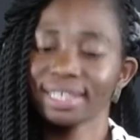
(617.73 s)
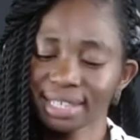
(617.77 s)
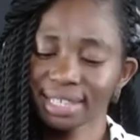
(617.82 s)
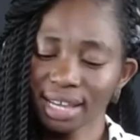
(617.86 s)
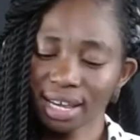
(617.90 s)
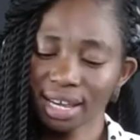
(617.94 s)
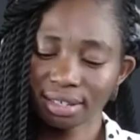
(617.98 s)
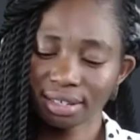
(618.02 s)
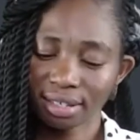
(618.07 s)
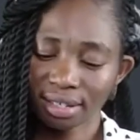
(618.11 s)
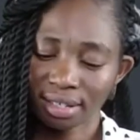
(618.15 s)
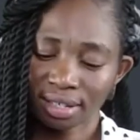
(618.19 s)

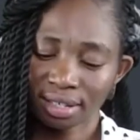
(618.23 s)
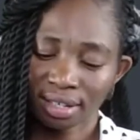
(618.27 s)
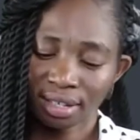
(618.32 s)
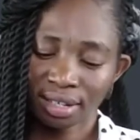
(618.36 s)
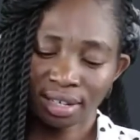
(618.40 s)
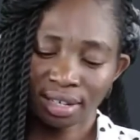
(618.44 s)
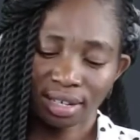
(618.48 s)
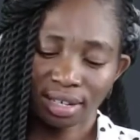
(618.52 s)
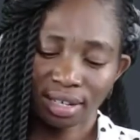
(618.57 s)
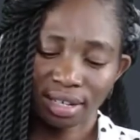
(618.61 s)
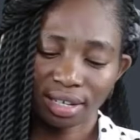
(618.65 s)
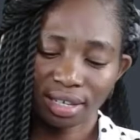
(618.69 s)
said
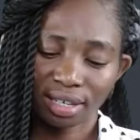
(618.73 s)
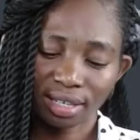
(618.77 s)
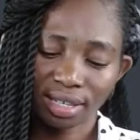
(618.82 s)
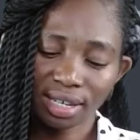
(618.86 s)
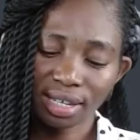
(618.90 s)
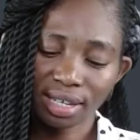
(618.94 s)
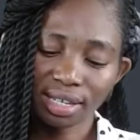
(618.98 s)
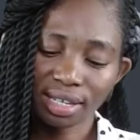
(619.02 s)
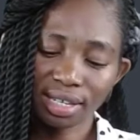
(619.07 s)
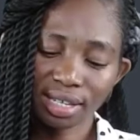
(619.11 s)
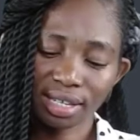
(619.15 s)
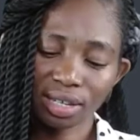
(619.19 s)

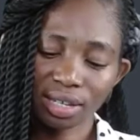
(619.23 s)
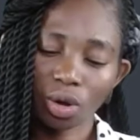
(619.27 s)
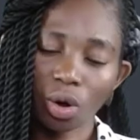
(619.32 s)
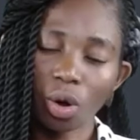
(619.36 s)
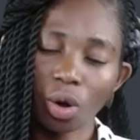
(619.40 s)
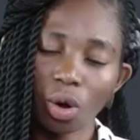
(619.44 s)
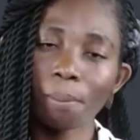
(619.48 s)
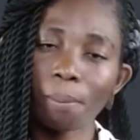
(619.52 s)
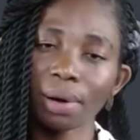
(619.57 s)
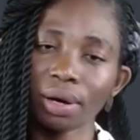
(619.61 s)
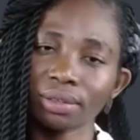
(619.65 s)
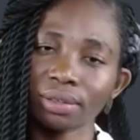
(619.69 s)
these
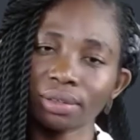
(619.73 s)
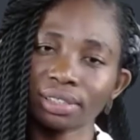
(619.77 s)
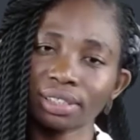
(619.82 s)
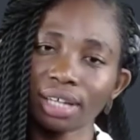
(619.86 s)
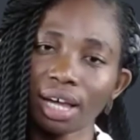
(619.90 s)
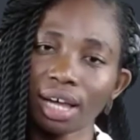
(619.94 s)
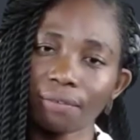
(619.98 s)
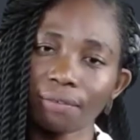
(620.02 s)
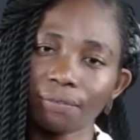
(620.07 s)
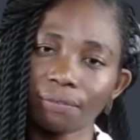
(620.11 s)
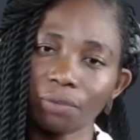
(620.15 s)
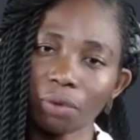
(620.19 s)
compounds
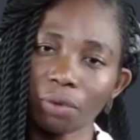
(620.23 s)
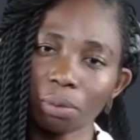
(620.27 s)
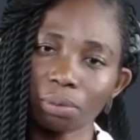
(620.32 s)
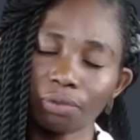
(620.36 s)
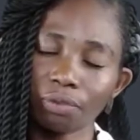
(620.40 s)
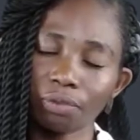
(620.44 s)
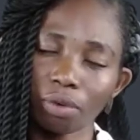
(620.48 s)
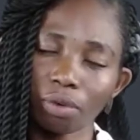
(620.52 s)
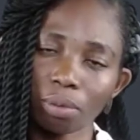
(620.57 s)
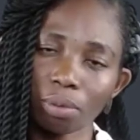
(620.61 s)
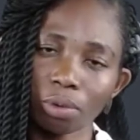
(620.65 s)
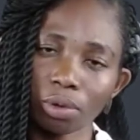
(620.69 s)
are formed
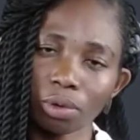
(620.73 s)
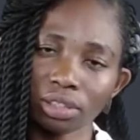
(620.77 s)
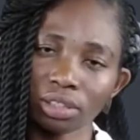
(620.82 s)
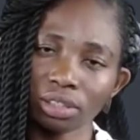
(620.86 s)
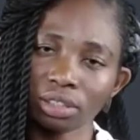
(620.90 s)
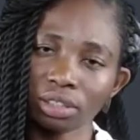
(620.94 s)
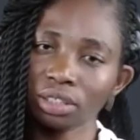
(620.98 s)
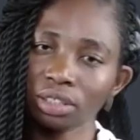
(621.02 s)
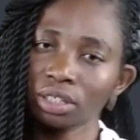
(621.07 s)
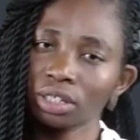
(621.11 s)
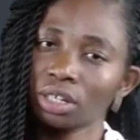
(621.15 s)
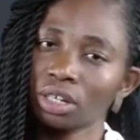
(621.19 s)
from
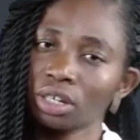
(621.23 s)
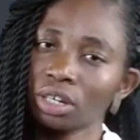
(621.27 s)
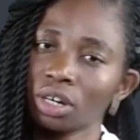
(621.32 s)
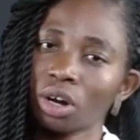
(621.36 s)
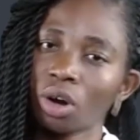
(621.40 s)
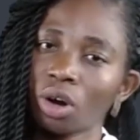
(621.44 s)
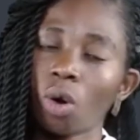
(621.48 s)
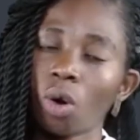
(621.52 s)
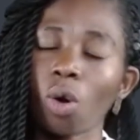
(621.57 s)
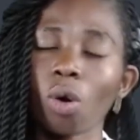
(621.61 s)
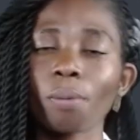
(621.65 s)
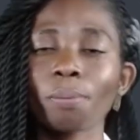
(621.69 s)
what?
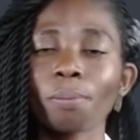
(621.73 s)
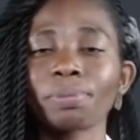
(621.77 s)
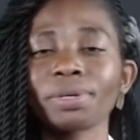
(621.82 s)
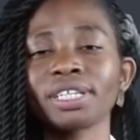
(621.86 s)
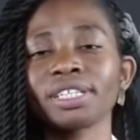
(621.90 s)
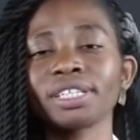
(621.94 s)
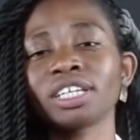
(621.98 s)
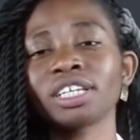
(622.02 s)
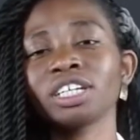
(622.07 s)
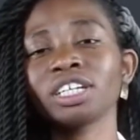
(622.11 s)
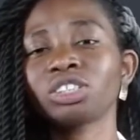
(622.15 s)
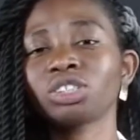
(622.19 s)

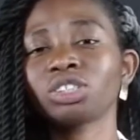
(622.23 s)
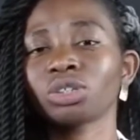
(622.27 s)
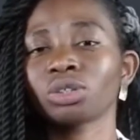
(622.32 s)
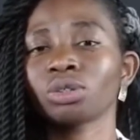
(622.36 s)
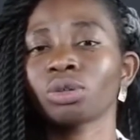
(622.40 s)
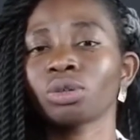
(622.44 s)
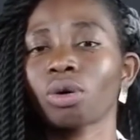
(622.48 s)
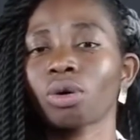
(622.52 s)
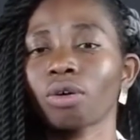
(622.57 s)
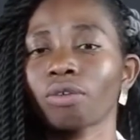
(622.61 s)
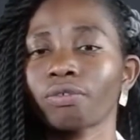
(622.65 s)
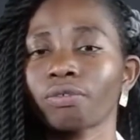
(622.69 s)

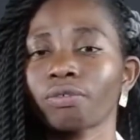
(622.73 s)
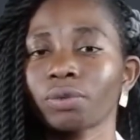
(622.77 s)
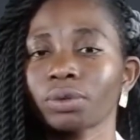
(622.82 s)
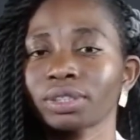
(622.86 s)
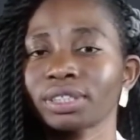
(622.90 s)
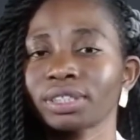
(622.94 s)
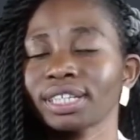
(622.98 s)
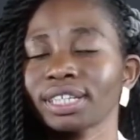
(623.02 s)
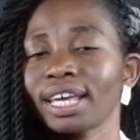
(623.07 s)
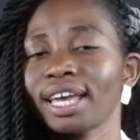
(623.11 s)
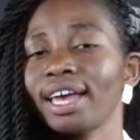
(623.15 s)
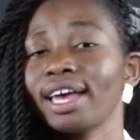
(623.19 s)
Combination of
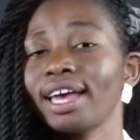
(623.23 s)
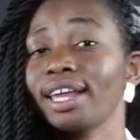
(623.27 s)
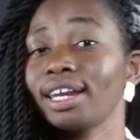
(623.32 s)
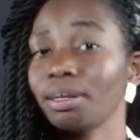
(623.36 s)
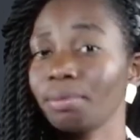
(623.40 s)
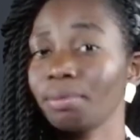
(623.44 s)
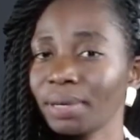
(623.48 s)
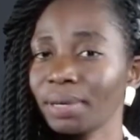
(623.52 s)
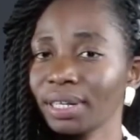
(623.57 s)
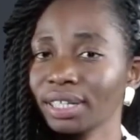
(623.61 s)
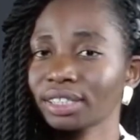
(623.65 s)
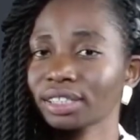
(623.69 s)
what?
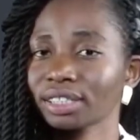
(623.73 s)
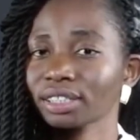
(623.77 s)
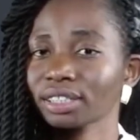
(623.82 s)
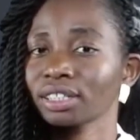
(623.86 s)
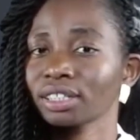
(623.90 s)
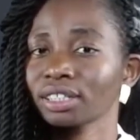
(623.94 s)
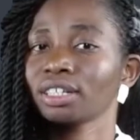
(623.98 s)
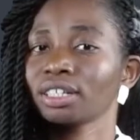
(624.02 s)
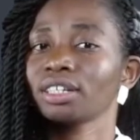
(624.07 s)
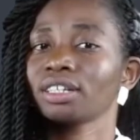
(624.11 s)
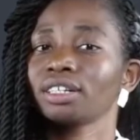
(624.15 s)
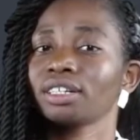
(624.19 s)
Elements,
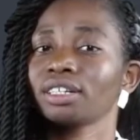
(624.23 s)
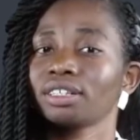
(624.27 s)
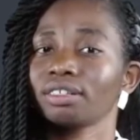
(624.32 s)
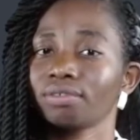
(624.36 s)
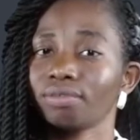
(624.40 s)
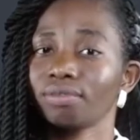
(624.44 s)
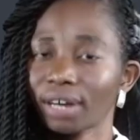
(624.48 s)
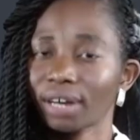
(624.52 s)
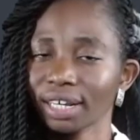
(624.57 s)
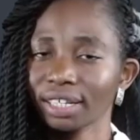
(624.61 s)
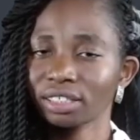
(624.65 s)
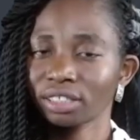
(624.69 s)

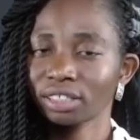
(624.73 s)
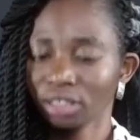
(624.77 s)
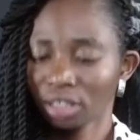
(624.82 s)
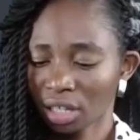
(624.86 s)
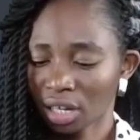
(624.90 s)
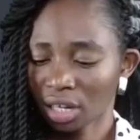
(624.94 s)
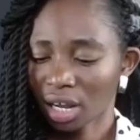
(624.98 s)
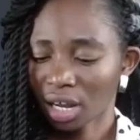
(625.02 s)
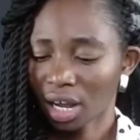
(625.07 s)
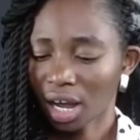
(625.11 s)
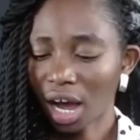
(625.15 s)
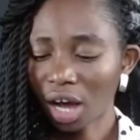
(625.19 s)
right?
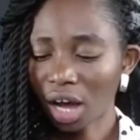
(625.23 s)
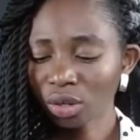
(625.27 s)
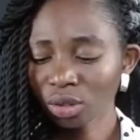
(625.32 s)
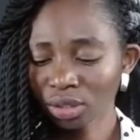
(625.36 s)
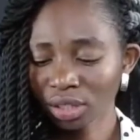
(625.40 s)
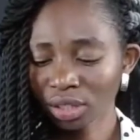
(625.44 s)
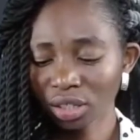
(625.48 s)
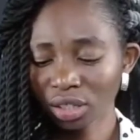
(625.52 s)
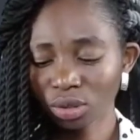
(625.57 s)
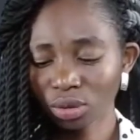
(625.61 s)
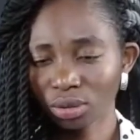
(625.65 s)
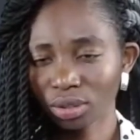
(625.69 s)
How do
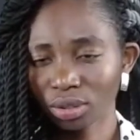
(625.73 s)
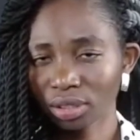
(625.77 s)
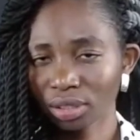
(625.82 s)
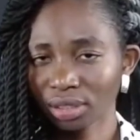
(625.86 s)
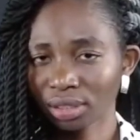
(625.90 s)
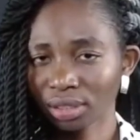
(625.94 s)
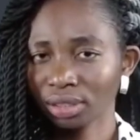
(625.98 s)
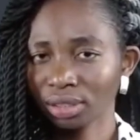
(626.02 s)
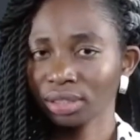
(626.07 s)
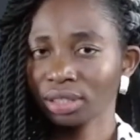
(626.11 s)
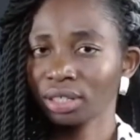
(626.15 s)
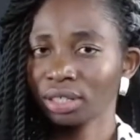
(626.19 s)
they do
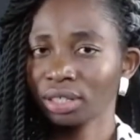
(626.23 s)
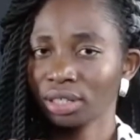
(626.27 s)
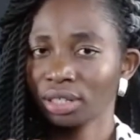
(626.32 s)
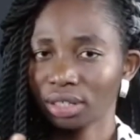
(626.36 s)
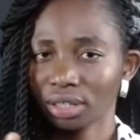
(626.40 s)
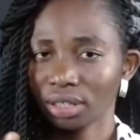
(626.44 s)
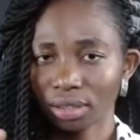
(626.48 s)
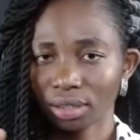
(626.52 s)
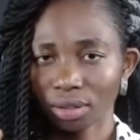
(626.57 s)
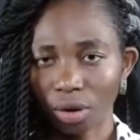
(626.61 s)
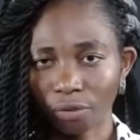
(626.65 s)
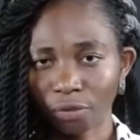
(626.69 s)
this?
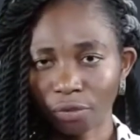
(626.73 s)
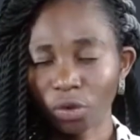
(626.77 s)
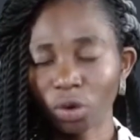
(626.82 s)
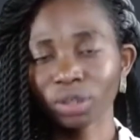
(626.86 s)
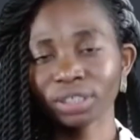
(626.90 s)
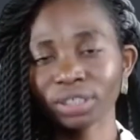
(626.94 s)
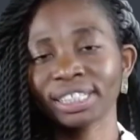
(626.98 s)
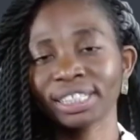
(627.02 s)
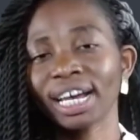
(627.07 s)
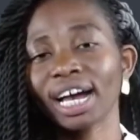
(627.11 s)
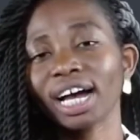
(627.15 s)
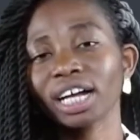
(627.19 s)
Of
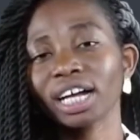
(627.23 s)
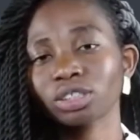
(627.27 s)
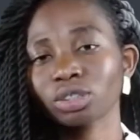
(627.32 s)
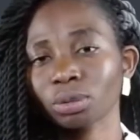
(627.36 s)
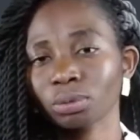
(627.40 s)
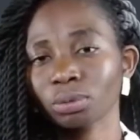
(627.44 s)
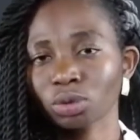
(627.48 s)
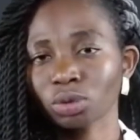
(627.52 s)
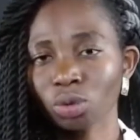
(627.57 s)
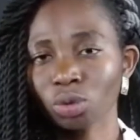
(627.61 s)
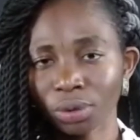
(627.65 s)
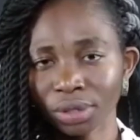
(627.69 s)
course, their
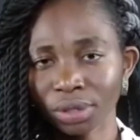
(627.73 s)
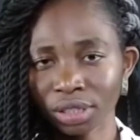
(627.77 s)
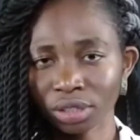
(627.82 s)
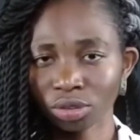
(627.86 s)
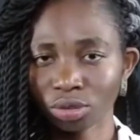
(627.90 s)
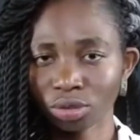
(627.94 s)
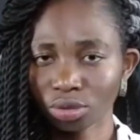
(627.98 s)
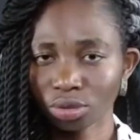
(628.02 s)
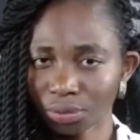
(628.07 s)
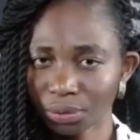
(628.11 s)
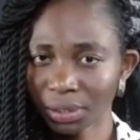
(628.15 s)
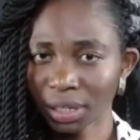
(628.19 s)
atoms go
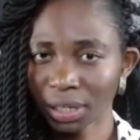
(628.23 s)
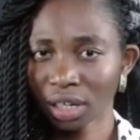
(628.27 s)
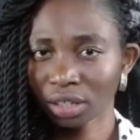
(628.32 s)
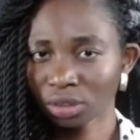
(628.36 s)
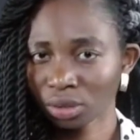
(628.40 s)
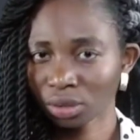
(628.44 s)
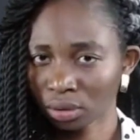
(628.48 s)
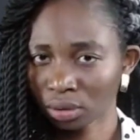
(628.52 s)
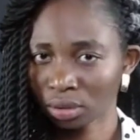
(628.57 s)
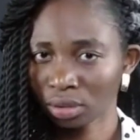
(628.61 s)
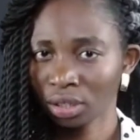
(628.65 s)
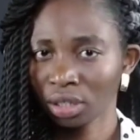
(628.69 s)
into
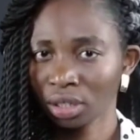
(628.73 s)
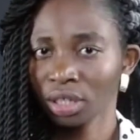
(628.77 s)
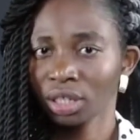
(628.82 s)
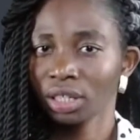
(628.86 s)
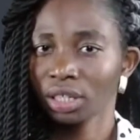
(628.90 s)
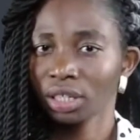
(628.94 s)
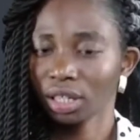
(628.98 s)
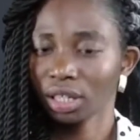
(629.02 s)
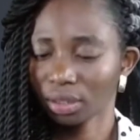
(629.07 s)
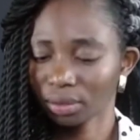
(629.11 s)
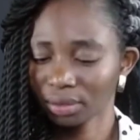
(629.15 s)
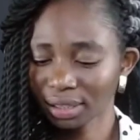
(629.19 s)
reaction.
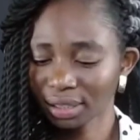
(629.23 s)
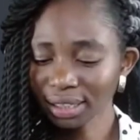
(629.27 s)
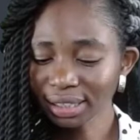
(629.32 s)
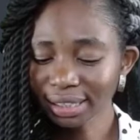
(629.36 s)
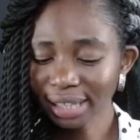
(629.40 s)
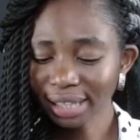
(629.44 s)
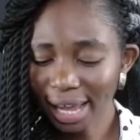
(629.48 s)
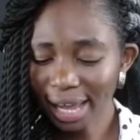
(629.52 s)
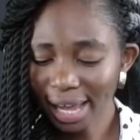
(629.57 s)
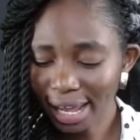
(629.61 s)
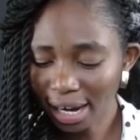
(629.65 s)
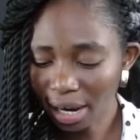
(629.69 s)
Now,
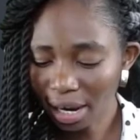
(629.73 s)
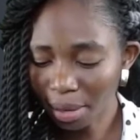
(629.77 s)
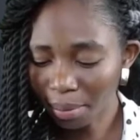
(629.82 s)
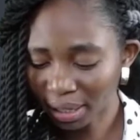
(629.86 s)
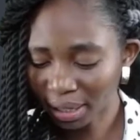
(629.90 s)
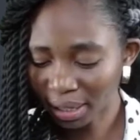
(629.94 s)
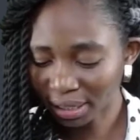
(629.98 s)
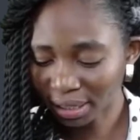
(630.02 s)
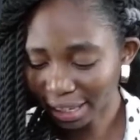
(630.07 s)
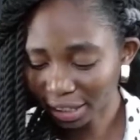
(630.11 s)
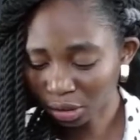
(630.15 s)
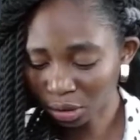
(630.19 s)
these
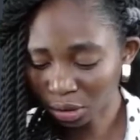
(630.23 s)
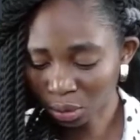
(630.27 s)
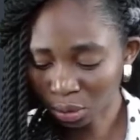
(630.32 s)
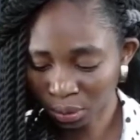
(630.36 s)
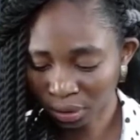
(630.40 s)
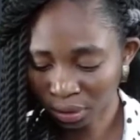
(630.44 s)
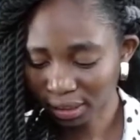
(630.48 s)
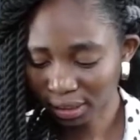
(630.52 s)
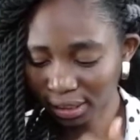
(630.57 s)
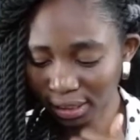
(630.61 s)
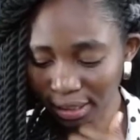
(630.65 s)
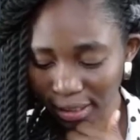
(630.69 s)
elements, like you
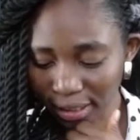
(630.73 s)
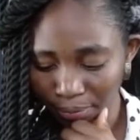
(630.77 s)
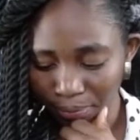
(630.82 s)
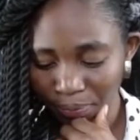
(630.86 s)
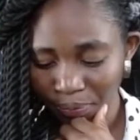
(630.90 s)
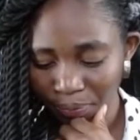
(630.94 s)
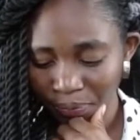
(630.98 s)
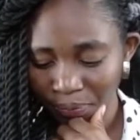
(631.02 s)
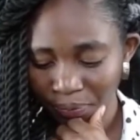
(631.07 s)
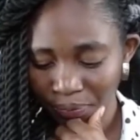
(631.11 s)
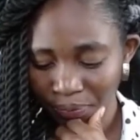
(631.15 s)
could see,